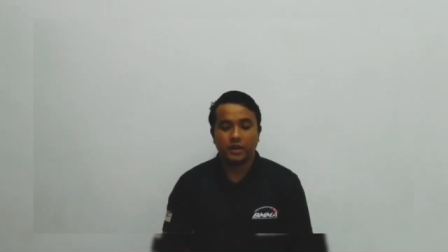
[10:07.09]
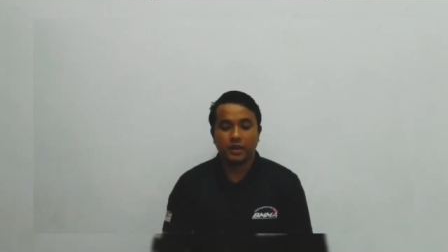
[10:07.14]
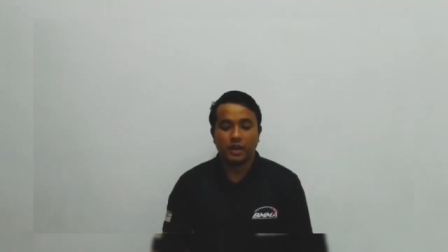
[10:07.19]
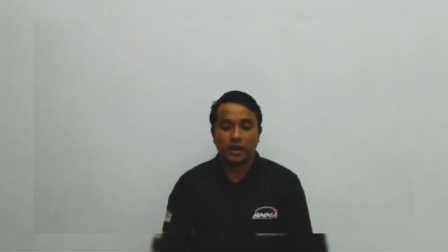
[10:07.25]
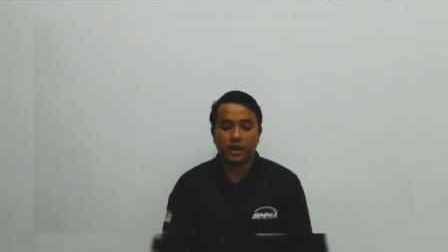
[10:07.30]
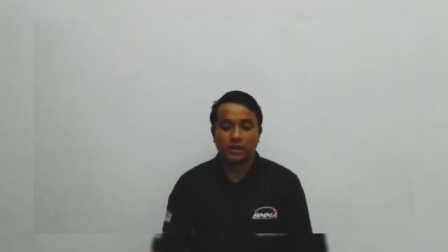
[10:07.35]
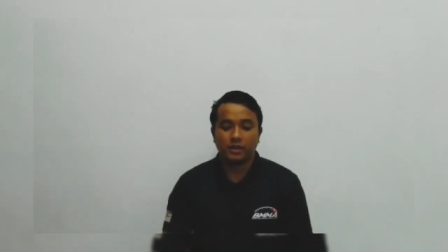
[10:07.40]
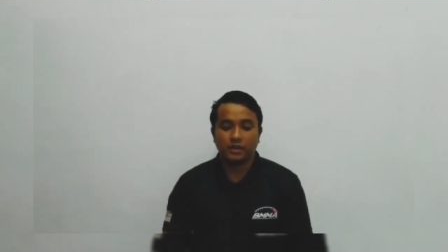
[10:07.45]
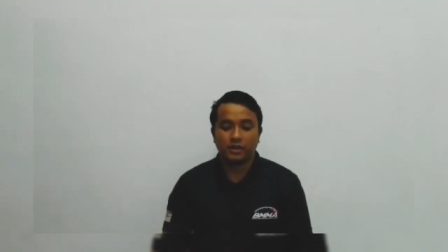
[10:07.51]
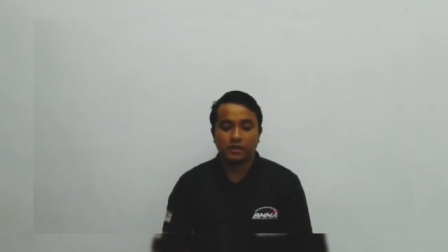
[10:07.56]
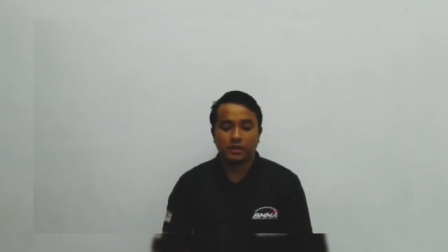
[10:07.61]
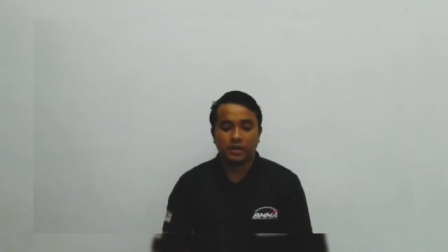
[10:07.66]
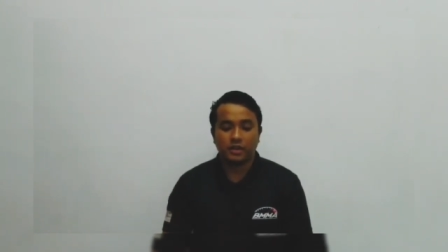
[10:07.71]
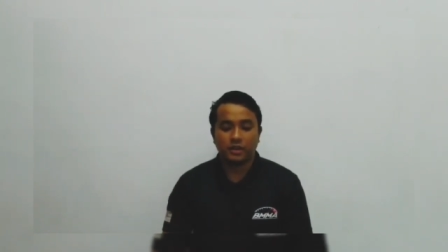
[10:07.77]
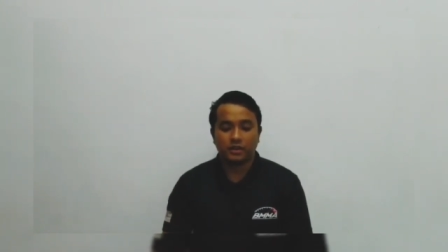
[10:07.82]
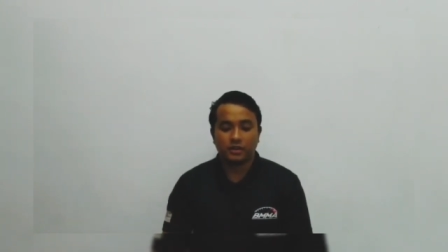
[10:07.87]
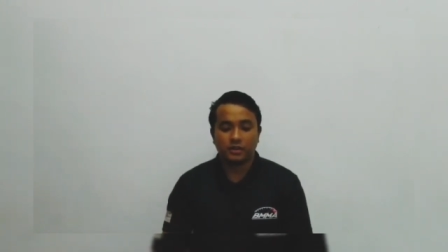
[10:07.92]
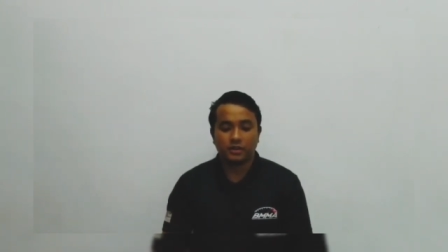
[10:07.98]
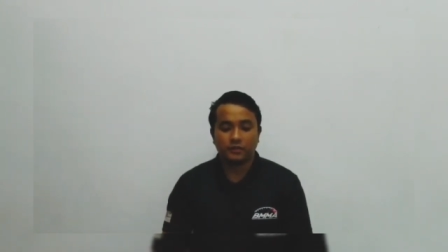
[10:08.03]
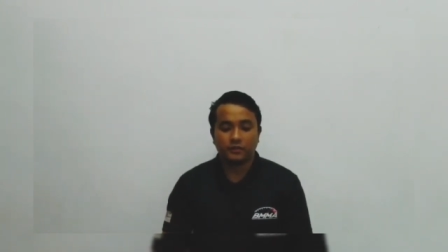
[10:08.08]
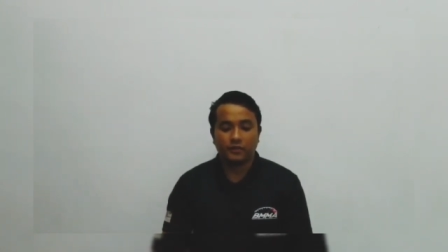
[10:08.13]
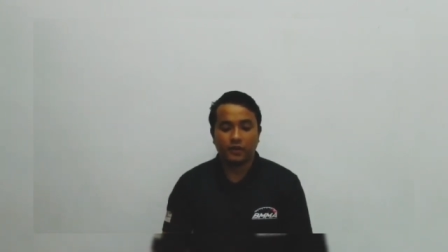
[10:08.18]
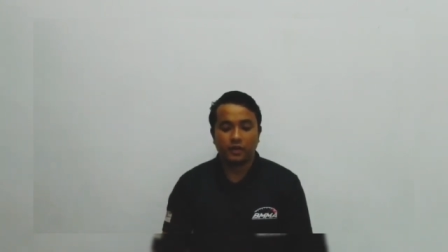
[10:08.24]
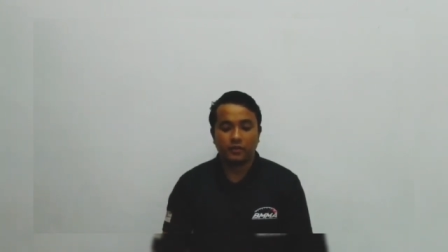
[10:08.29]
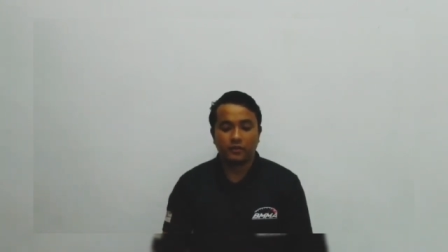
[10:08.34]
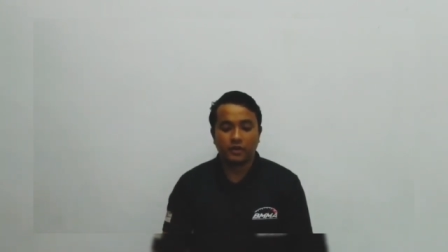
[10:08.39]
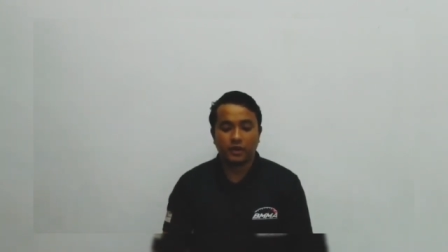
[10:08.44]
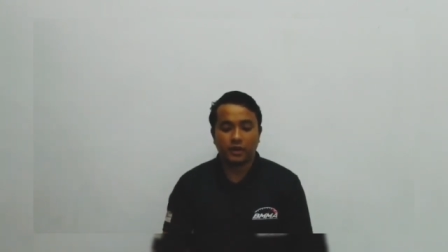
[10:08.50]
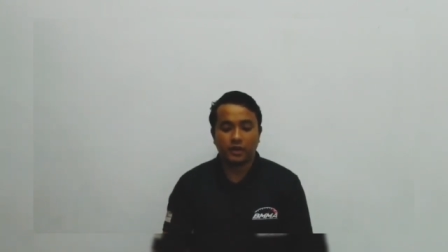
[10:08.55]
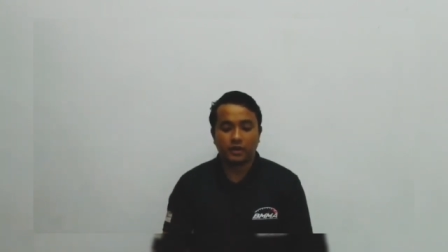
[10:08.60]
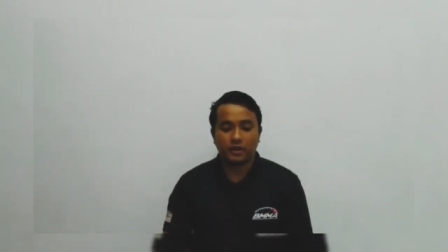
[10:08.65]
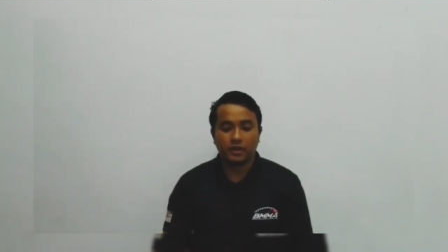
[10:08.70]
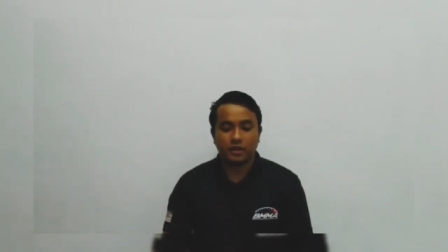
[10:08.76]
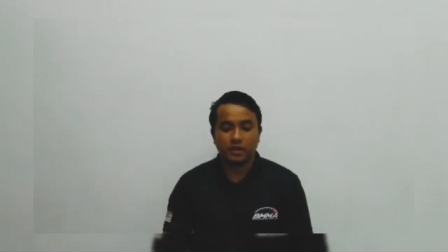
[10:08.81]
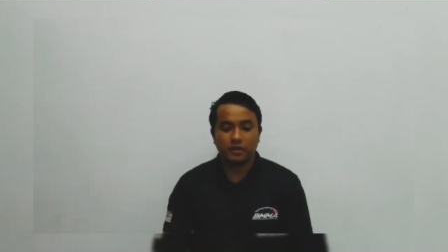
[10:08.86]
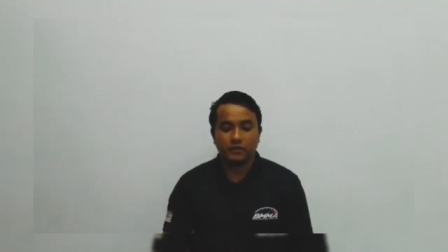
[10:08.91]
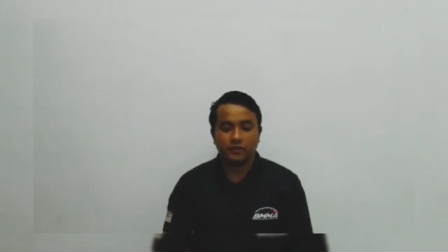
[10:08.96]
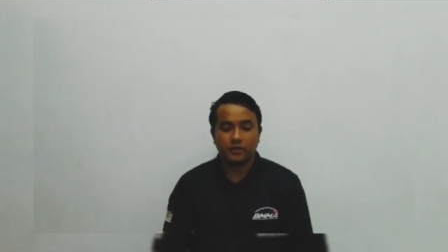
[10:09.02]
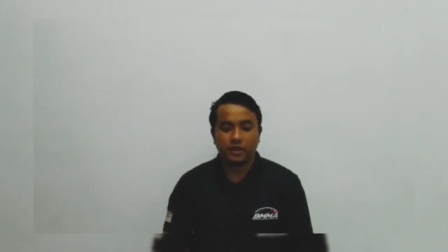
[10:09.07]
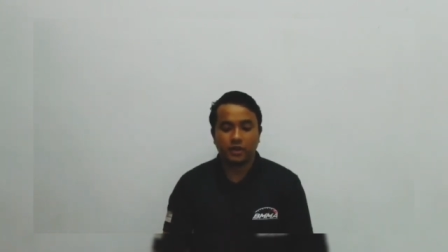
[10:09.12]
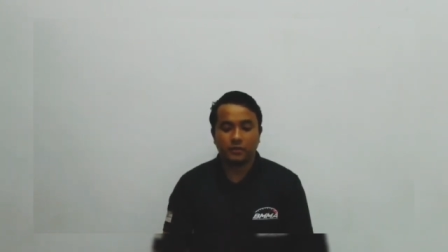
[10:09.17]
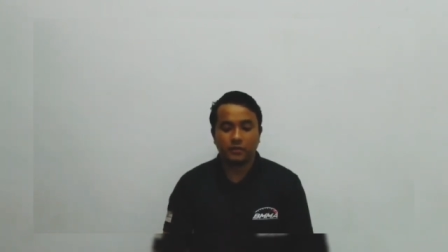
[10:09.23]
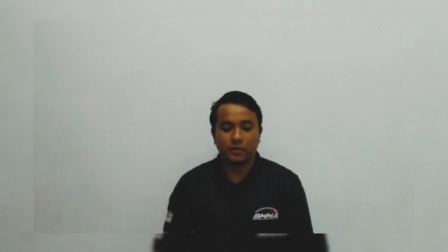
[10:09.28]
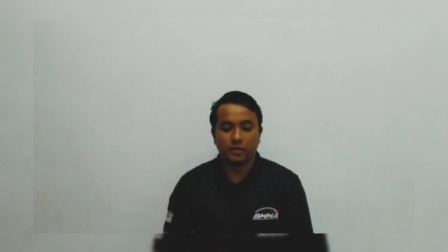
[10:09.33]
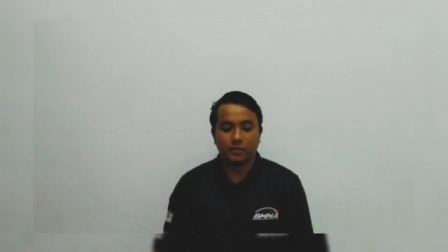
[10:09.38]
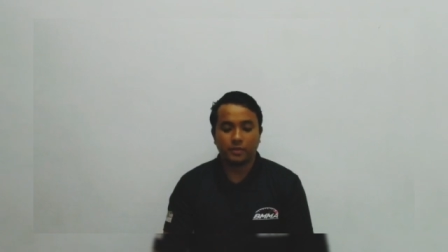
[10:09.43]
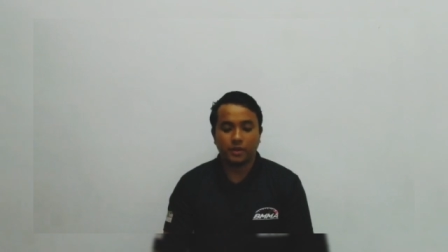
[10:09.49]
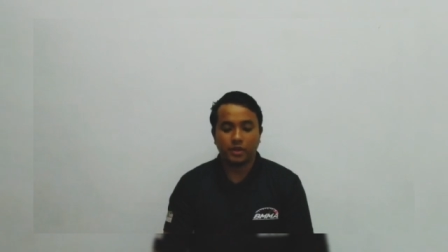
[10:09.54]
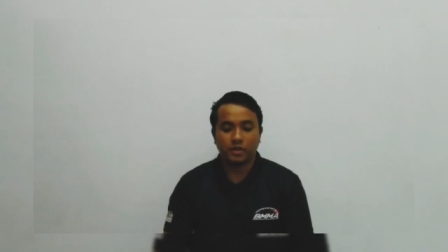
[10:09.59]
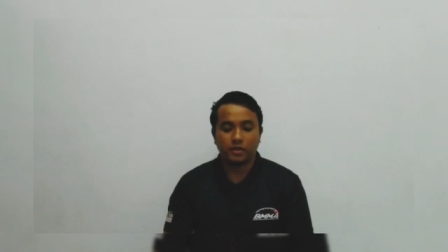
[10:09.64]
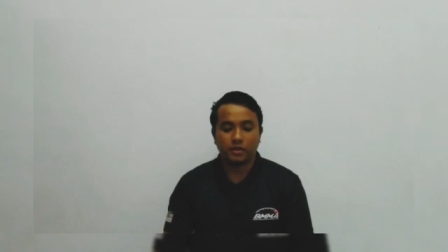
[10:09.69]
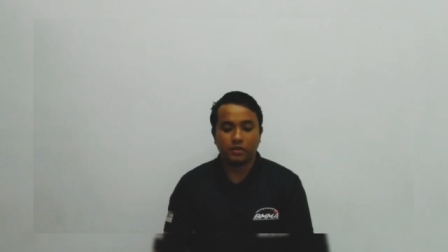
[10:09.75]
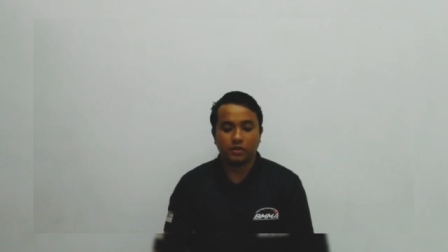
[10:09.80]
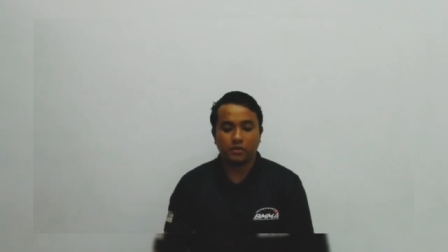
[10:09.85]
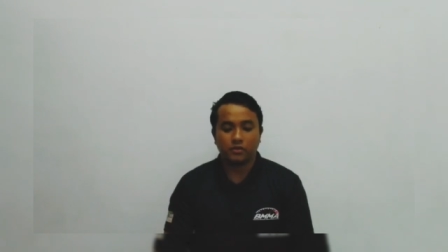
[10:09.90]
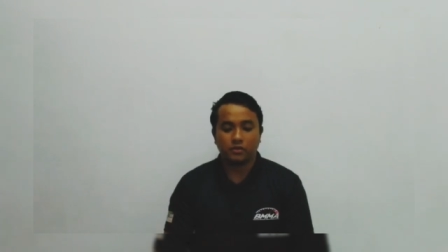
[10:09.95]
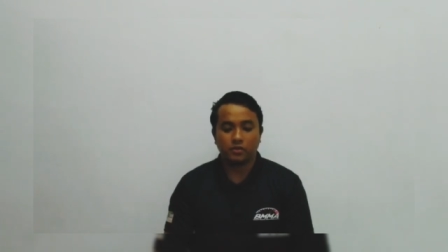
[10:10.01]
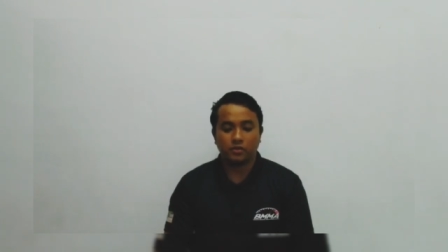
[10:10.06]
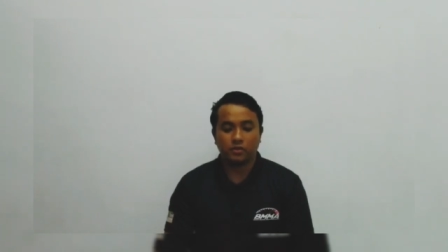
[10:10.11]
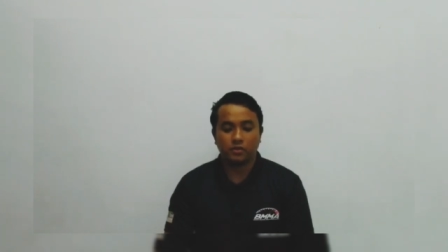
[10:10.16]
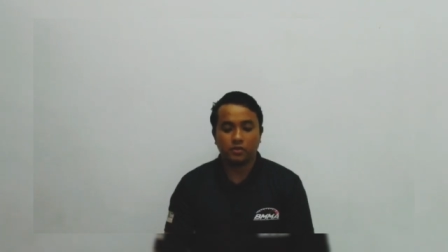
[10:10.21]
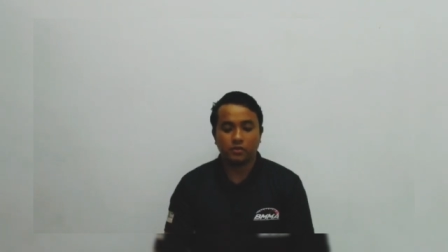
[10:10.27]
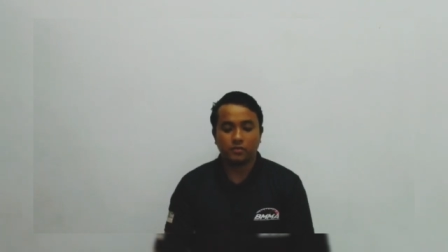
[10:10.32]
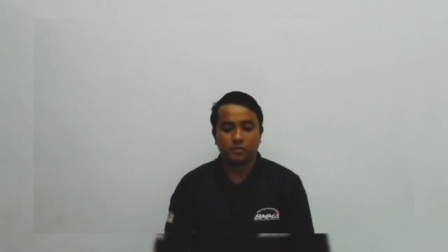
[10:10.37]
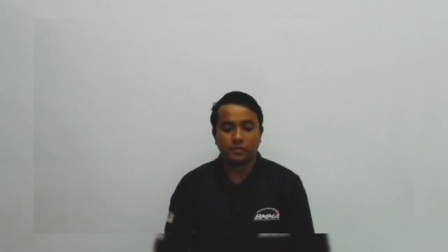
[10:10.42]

and it is found that EEV evaporator control loop